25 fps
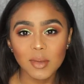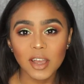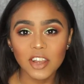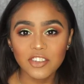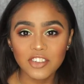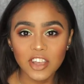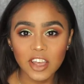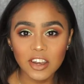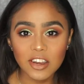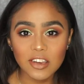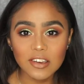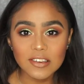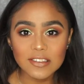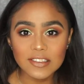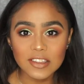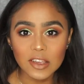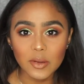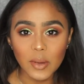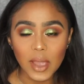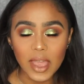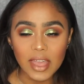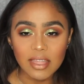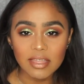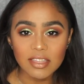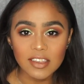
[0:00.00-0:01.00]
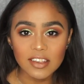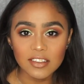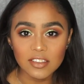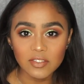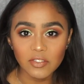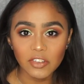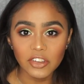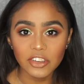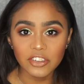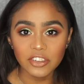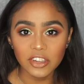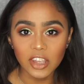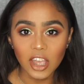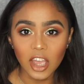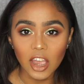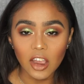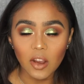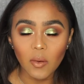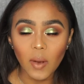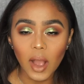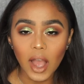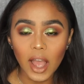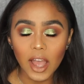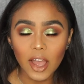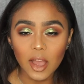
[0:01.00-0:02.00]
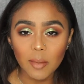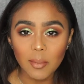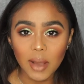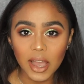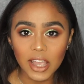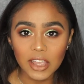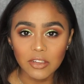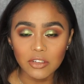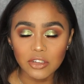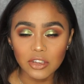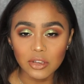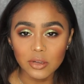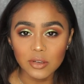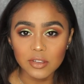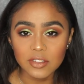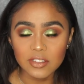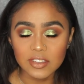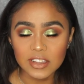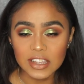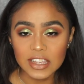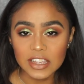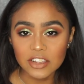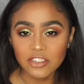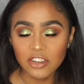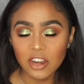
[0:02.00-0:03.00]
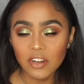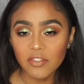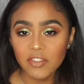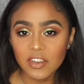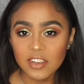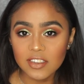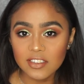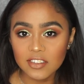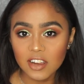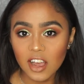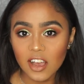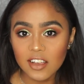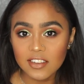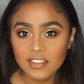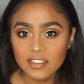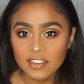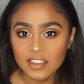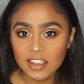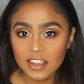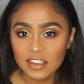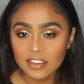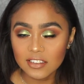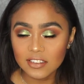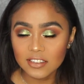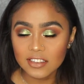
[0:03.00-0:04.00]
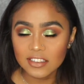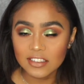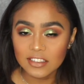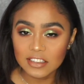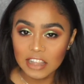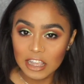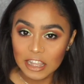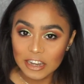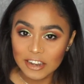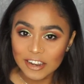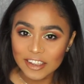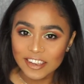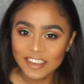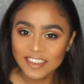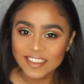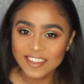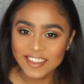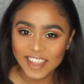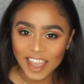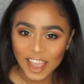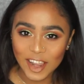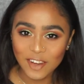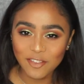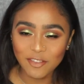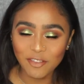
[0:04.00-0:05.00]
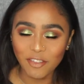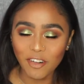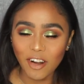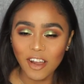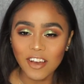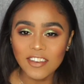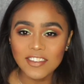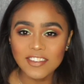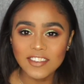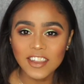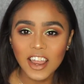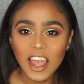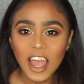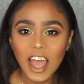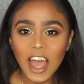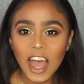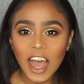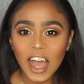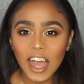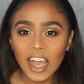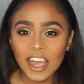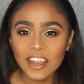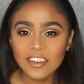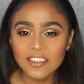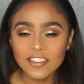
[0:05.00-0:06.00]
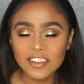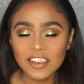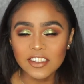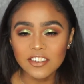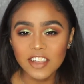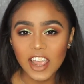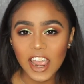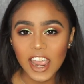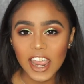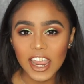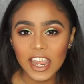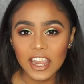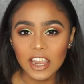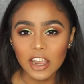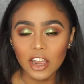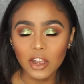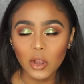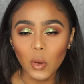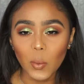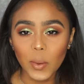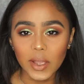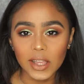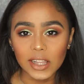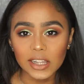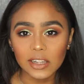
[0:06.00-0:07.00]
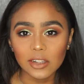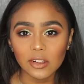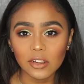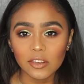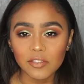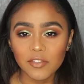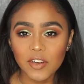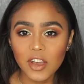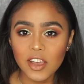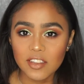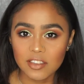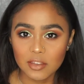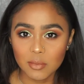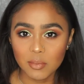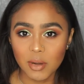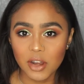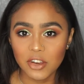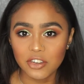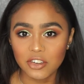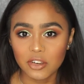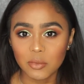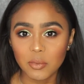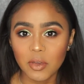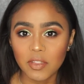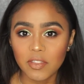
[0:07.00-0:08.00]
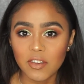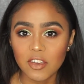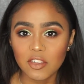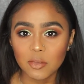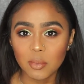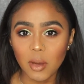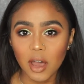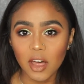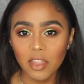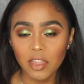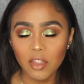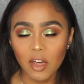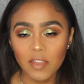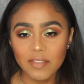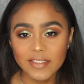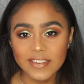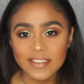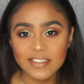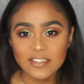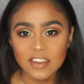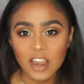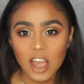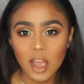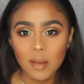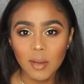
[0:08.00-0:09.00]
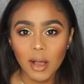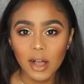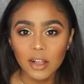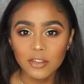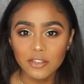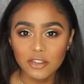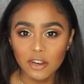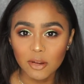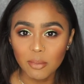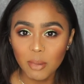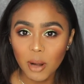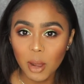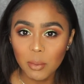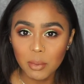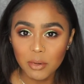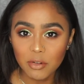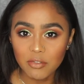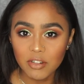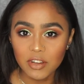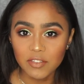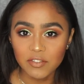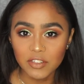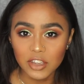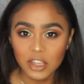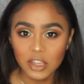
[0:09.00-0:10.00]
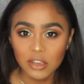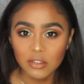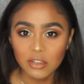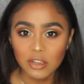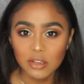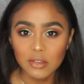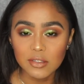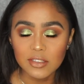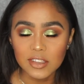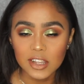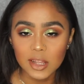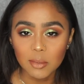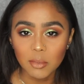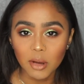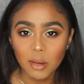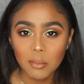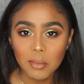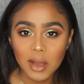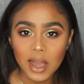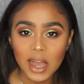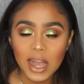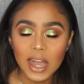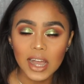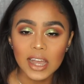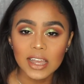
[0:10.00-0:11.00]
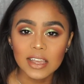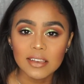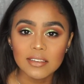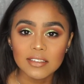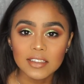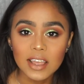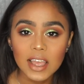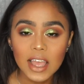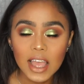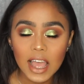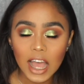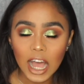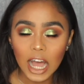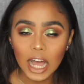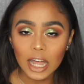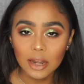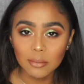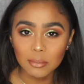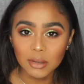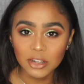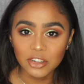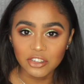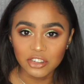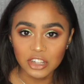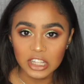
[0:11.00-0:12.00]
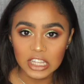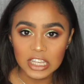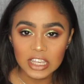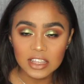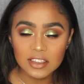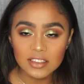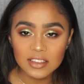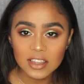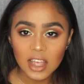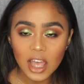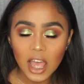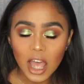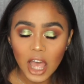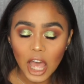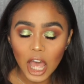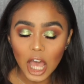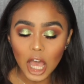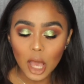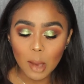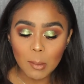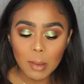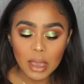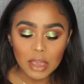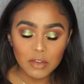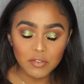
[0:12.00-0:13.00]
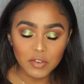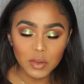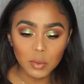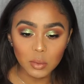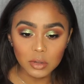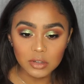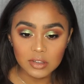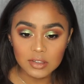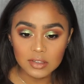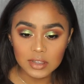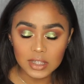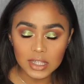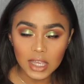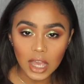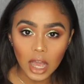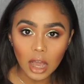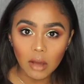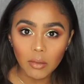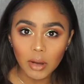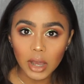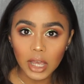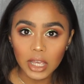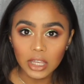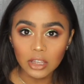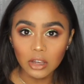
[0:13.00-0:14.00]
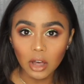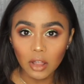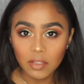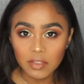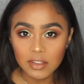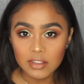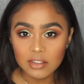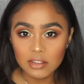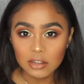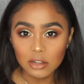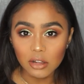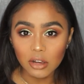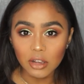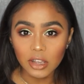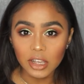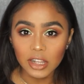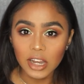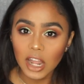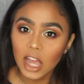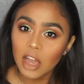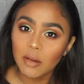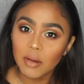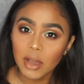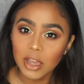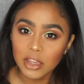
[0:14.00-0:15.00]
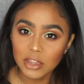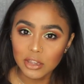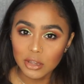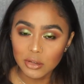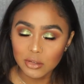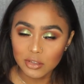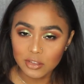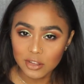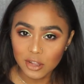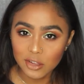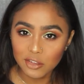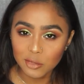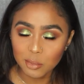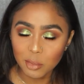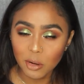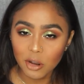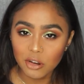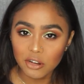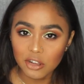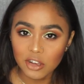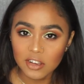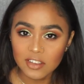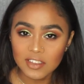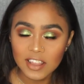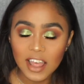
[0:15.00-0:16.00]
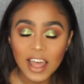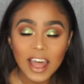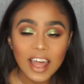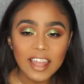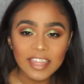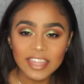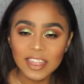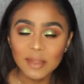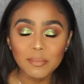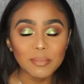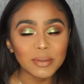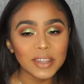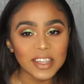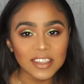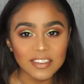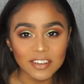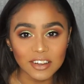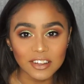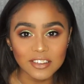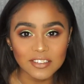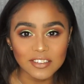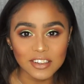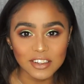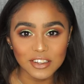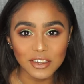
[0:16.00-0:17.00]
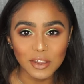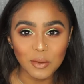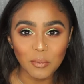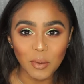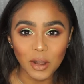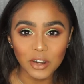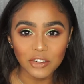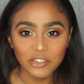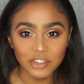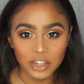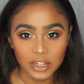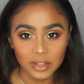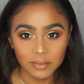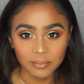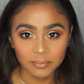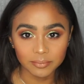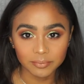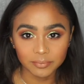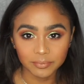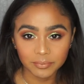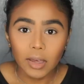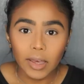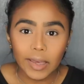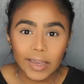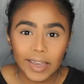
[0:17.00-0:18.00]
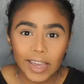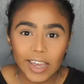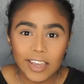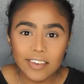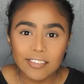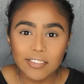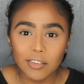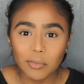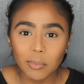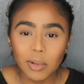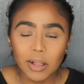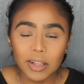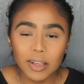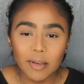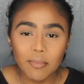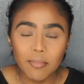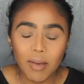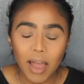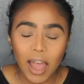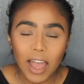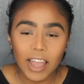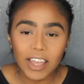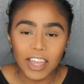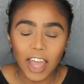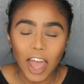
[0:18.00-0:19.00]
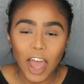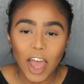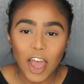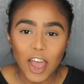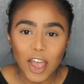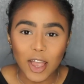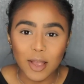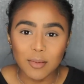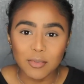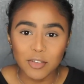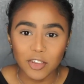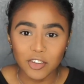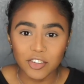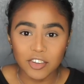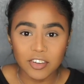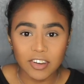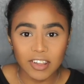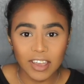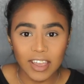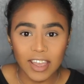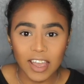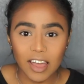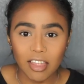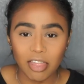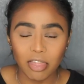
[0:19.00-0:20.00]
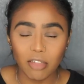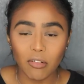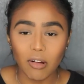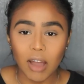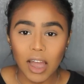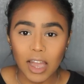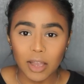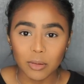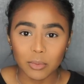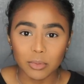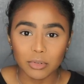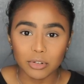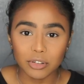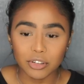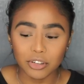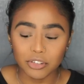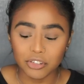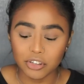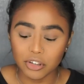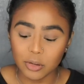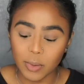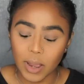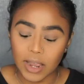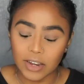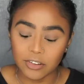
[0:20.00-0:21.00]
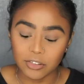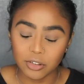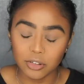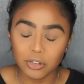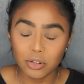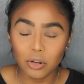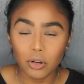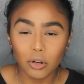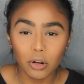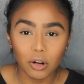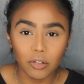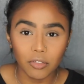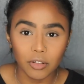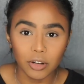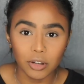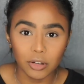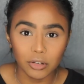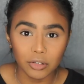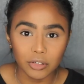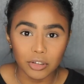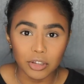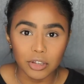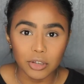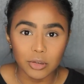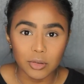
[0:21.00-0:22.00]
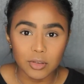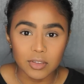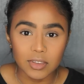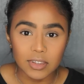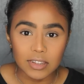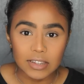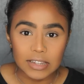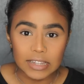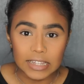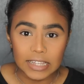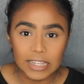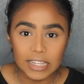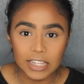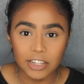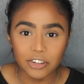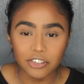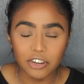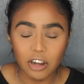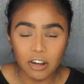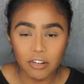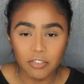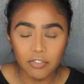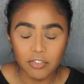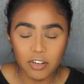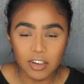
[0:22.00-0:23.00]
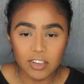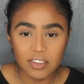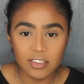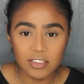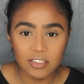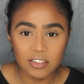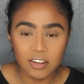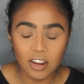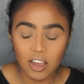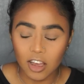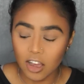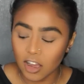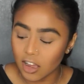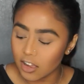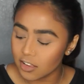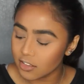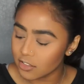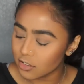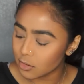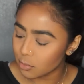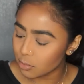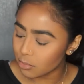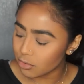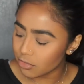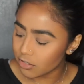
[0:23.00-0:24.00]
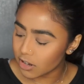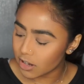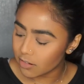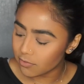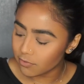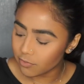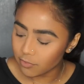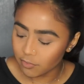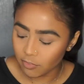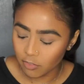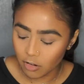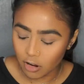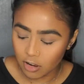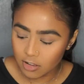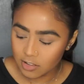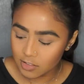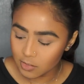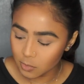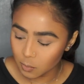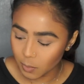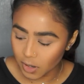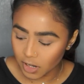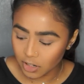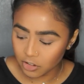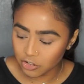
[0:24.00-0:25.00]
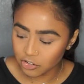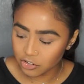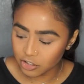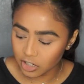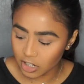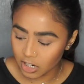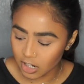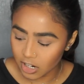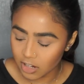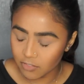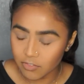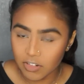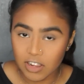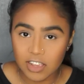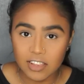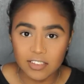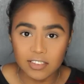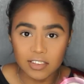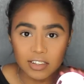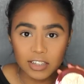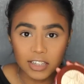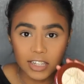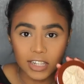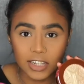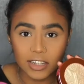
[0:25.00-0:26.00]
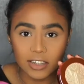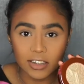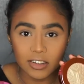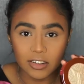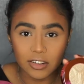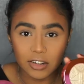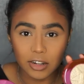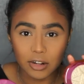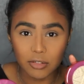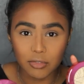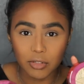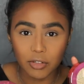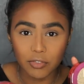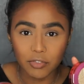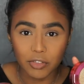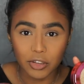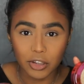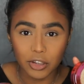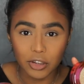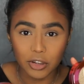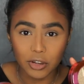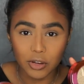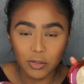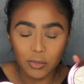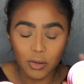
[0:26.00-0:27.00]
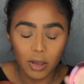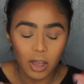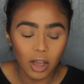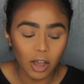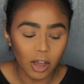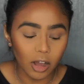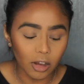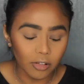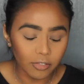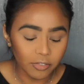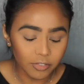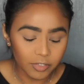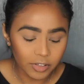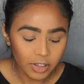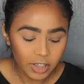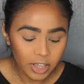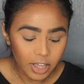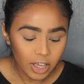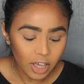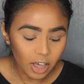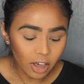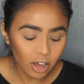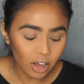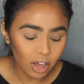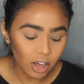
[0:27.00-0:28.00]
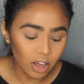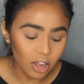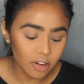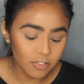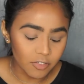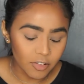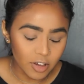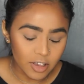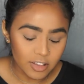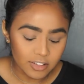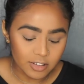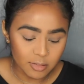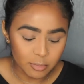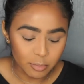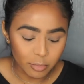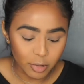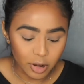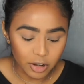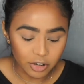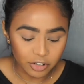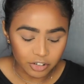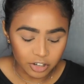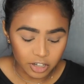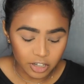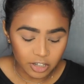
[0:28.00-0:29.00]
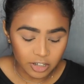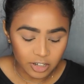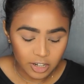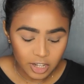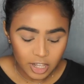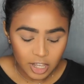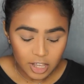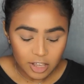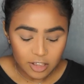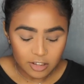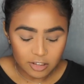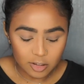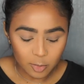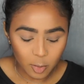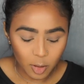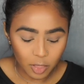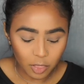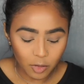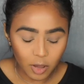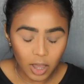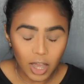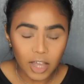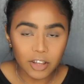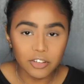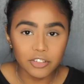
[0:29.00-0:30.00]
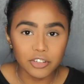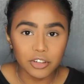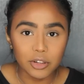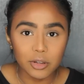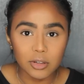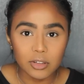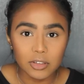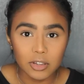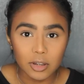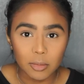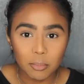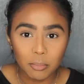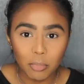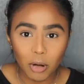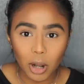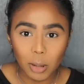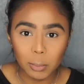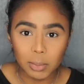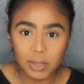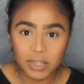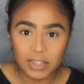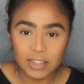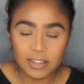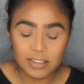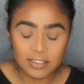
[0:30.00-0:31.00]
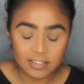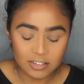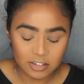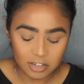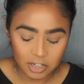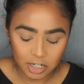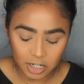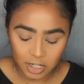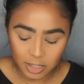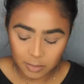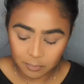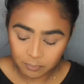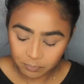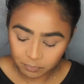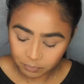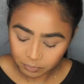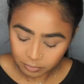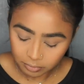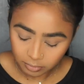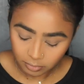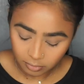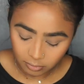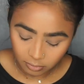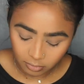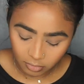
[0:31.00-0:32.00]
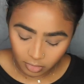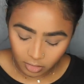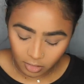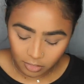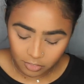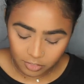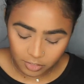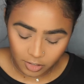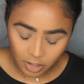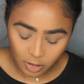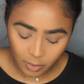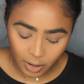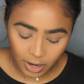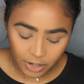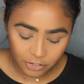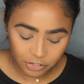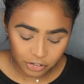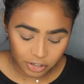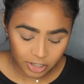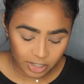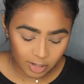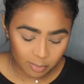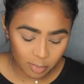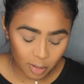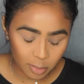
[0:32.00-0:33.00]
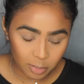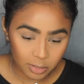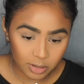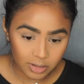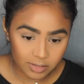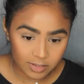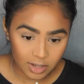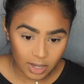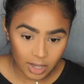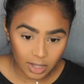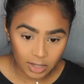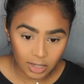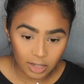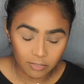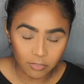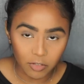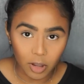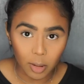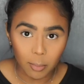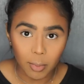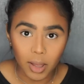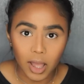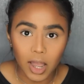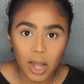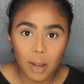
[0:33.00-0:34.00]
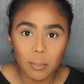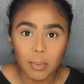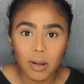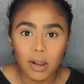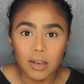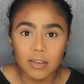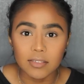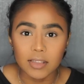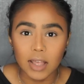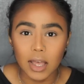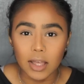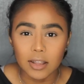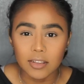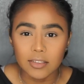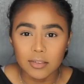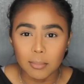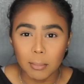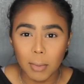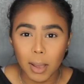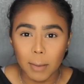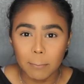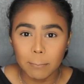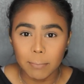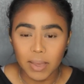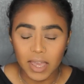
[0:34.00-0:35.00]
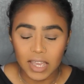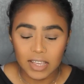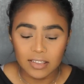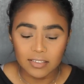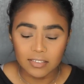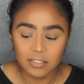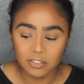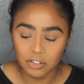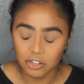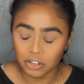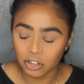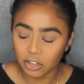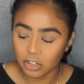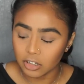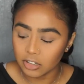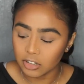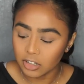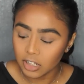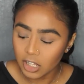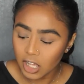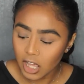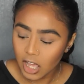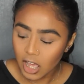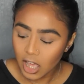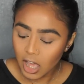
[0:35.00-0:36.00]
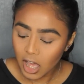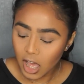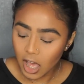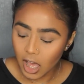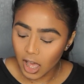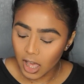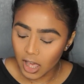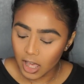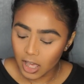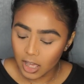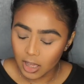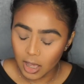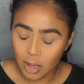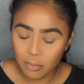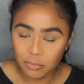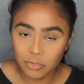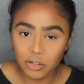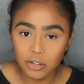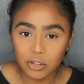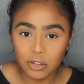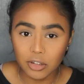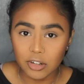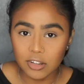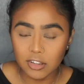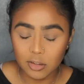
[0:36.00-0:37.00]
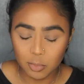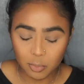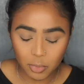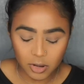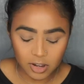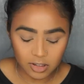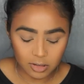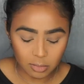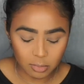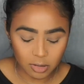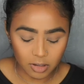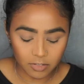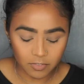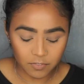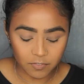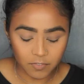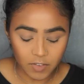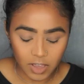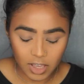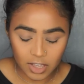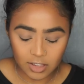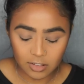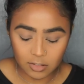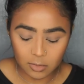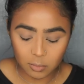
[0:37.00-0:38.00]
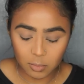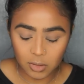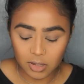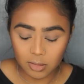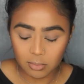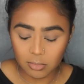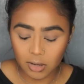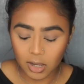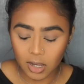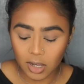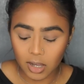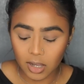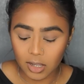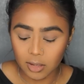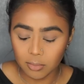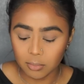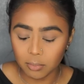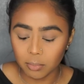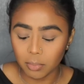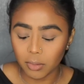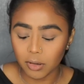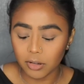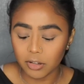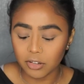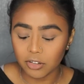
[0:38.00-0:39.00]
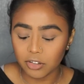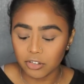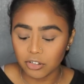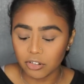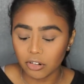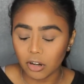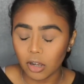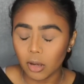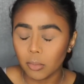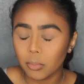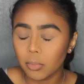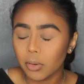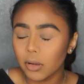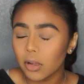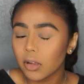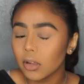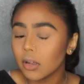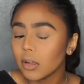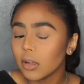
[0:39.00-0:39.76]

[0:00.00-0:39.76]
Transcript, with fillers: my channel. So in this video I used the Jeffree Star Skin Frost. I did a quick little first impression with those, but I thought this time I'll do a proper review using them on my eyes and my cheeks. If you want to see how I got this look and how I used those products, then please continue watching. Hey guys, so welcome back. So today I thought I would do a tutorial using the Jeffree Star Supreme Frost, which I recently did a review of, or a first impression. So I thought I'd use them properly this time. So as you can probably tell, I've got my eyebrows and my base done. I'm just going to spritz my face with my Body Shop